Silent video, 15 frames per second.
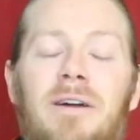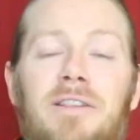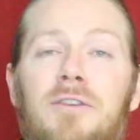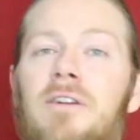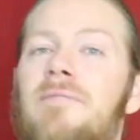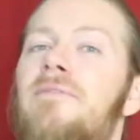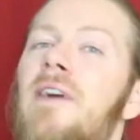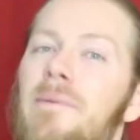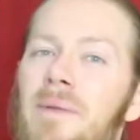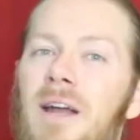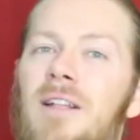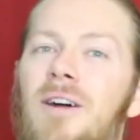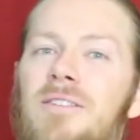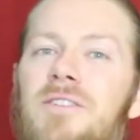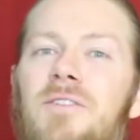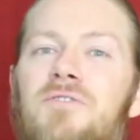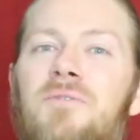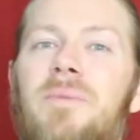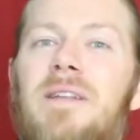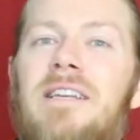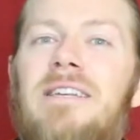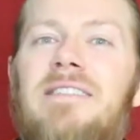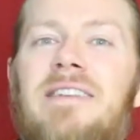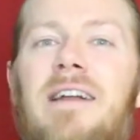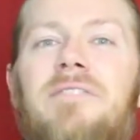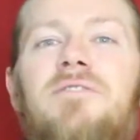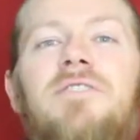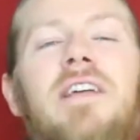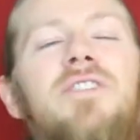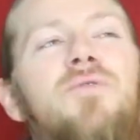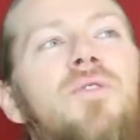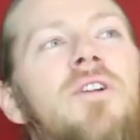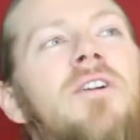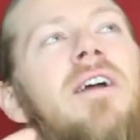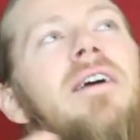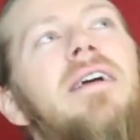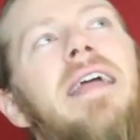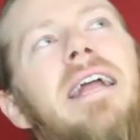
and you can find me on all social media sectors like Twitter,